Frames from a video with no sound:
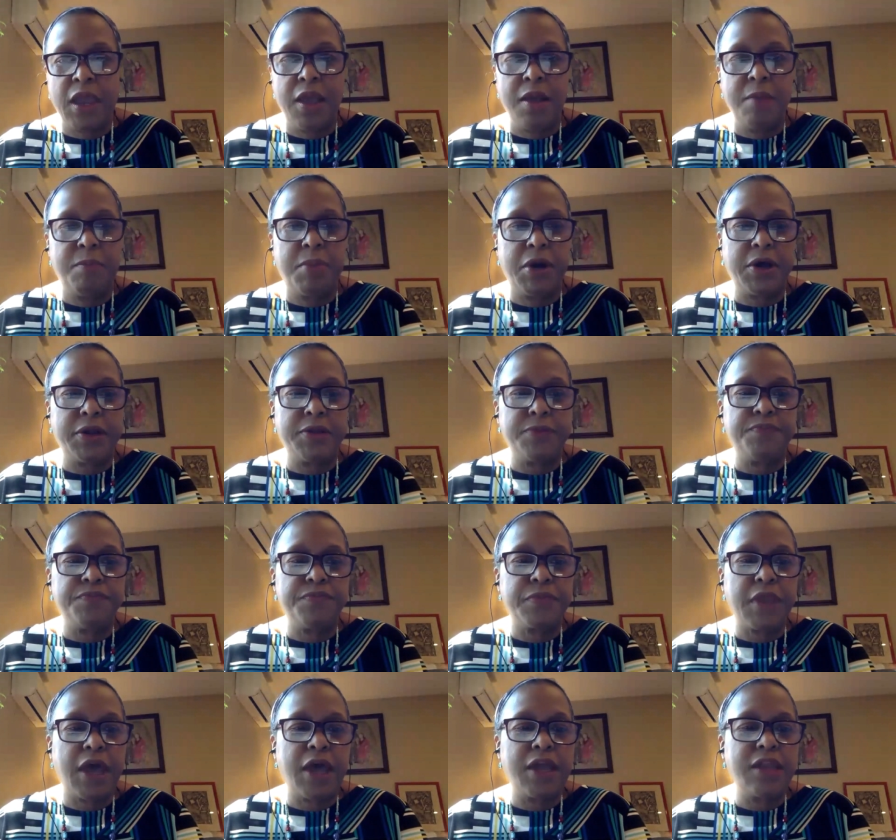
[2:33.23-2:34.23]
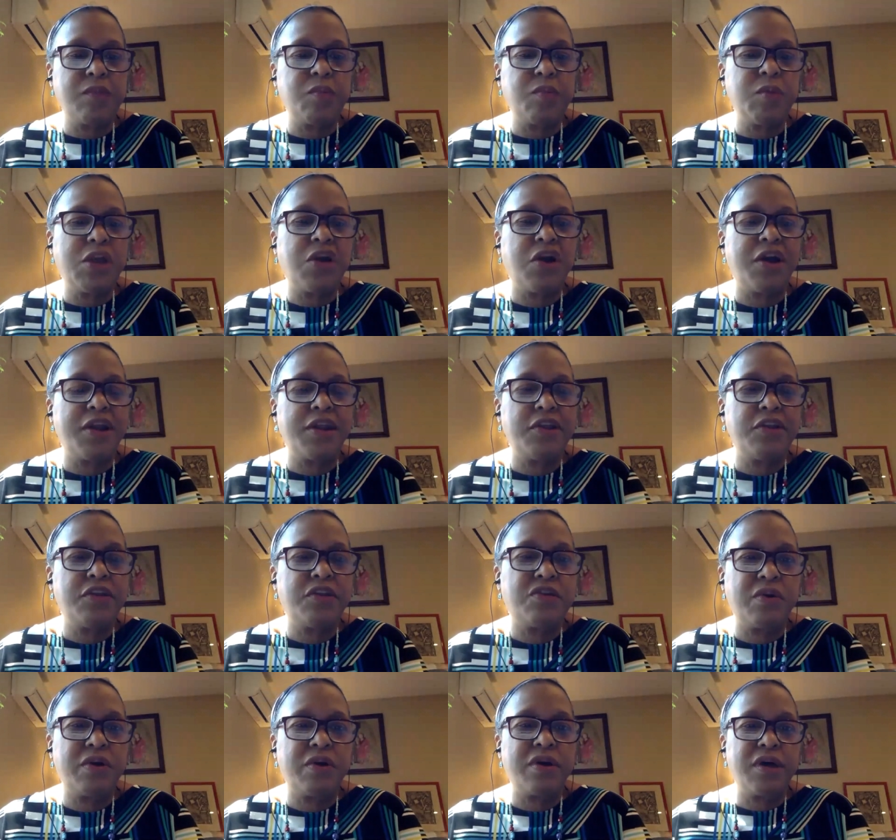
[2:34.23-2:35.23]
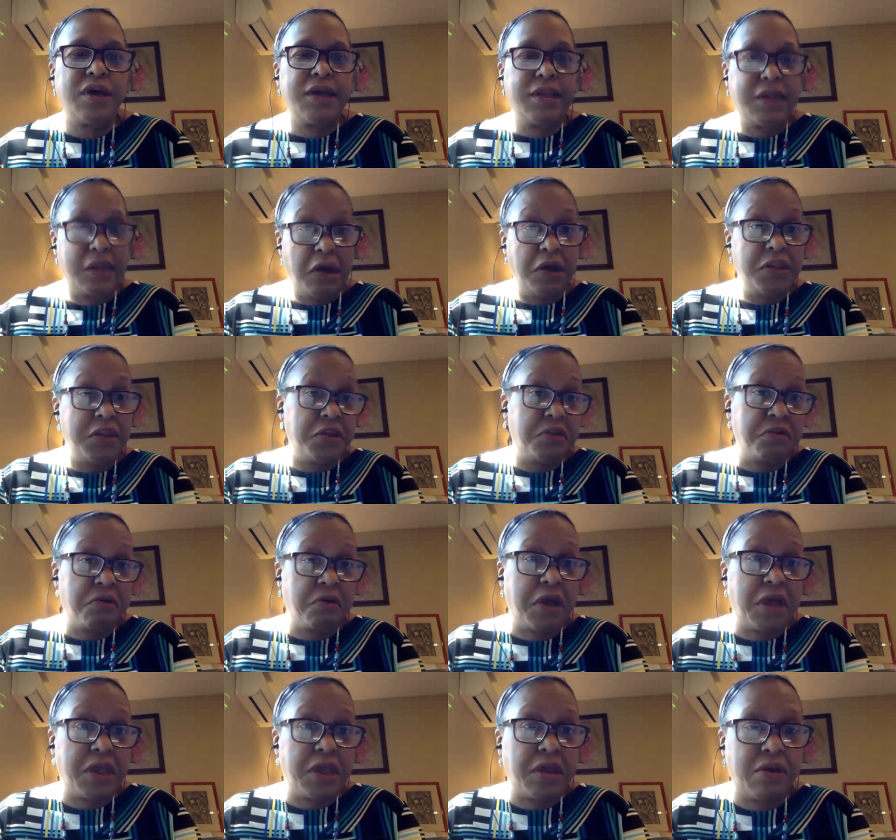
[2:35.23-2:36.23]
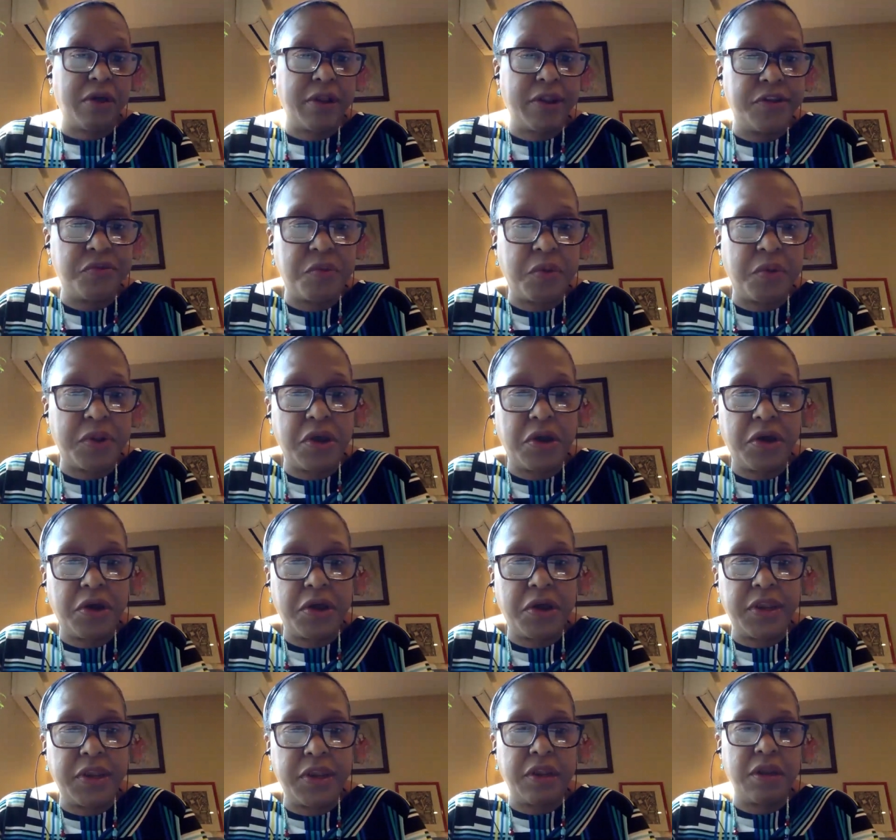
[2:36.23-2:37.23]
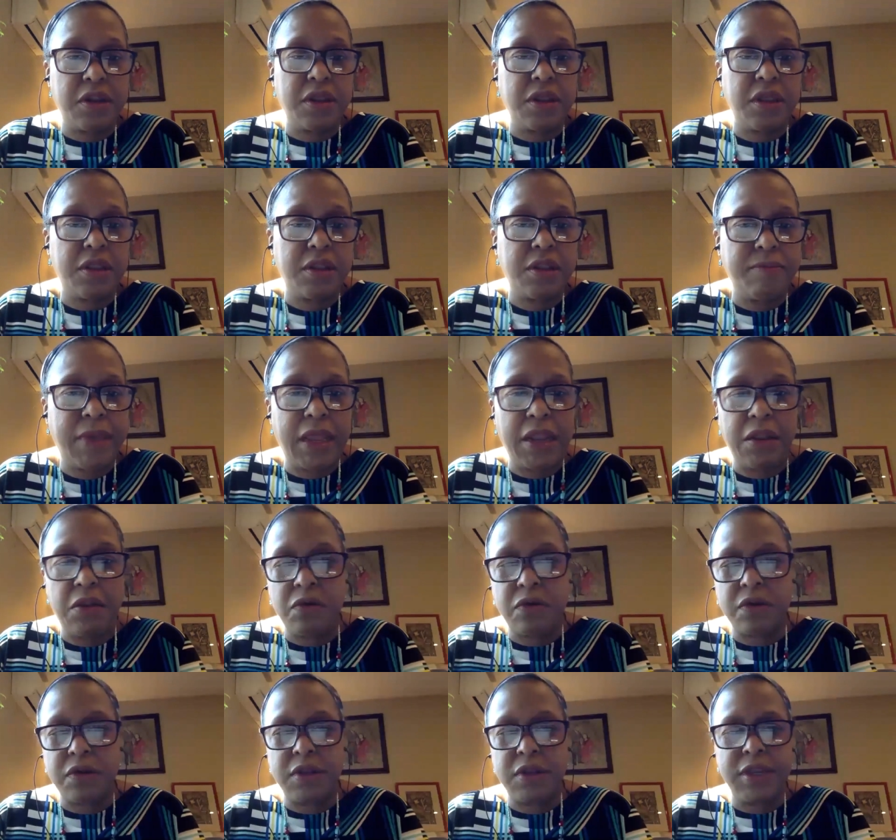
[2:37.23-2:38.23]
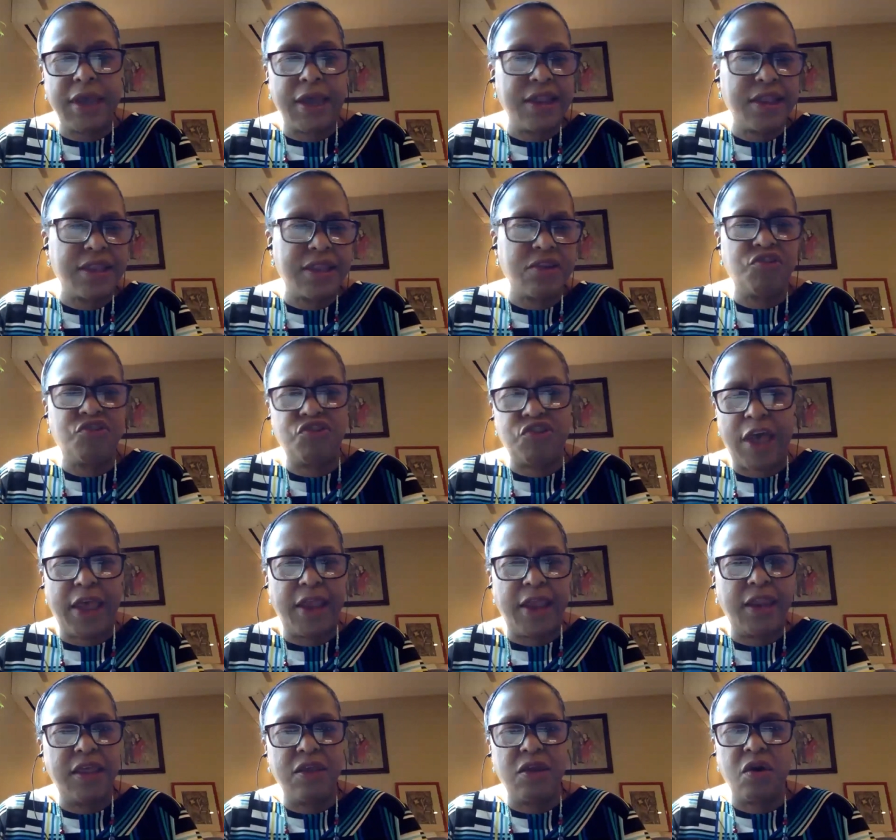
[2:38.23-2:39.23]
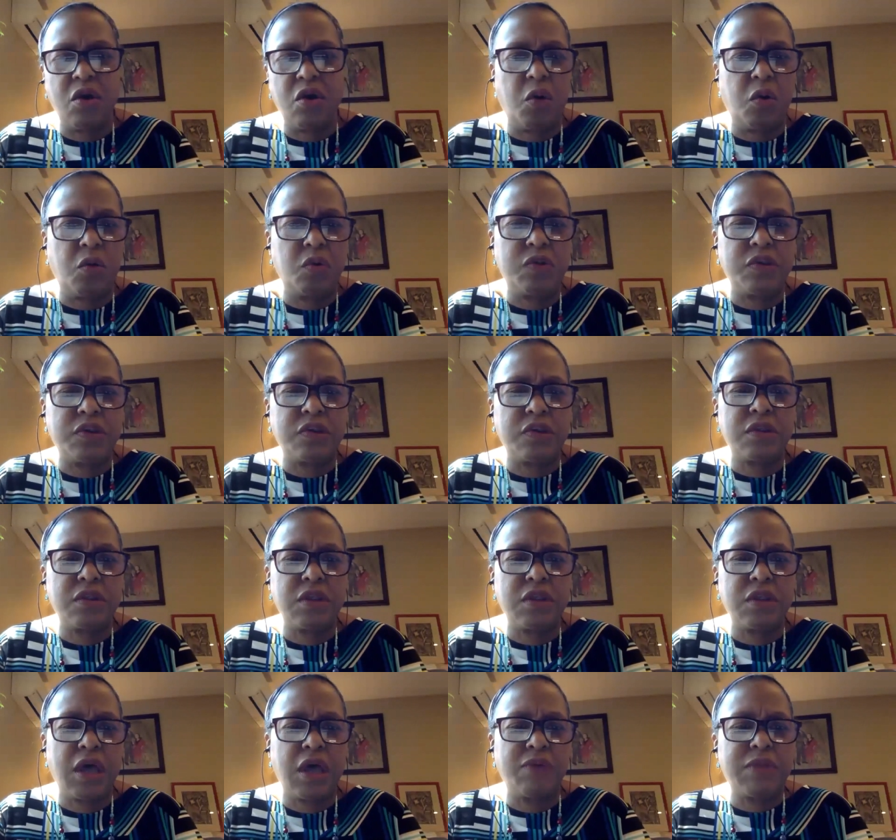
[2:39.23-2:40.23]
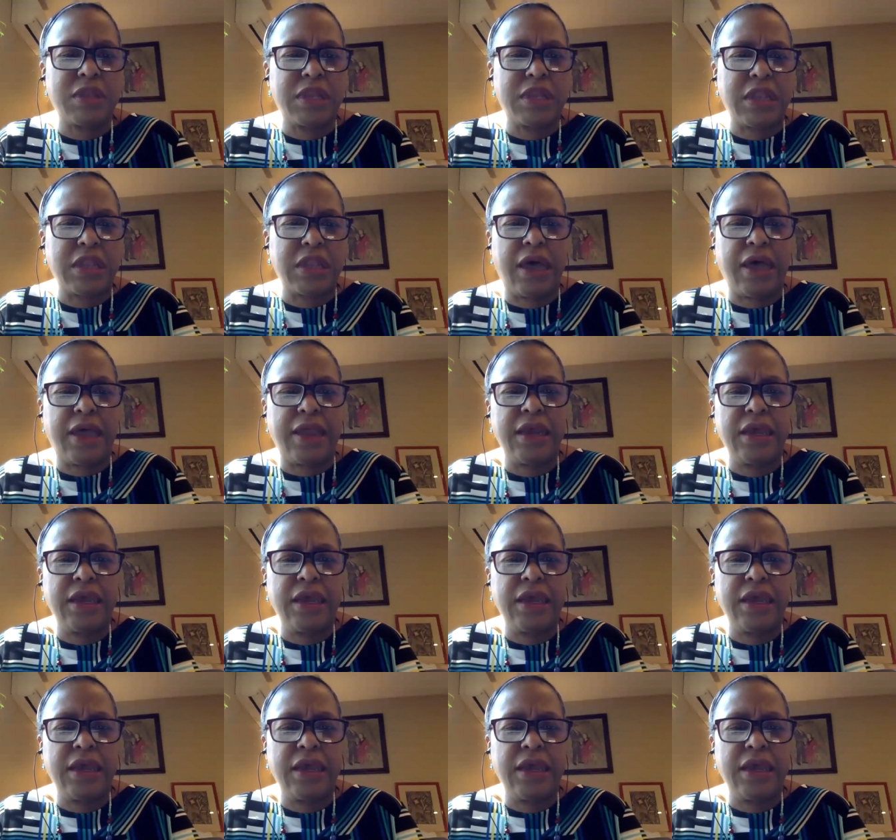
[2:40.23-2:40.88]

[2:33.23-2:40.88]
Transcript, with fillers: But as we cut into a, an onion, or I cut into an onion, it may look nice and shiny coat outside,